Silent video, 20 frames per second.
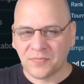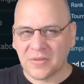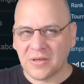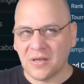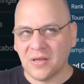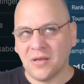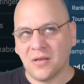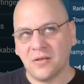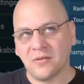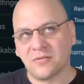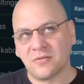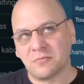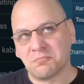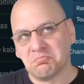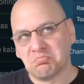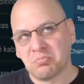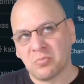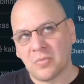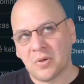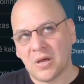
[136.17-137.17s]
is,
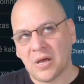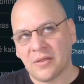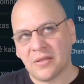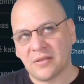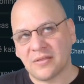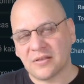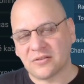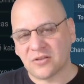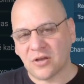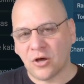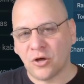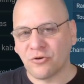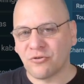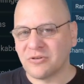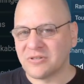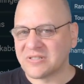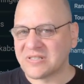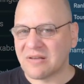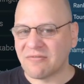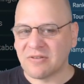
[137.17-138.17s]
I think that's
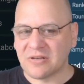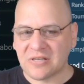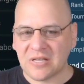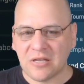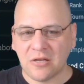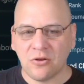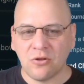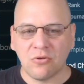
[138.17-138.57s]
117.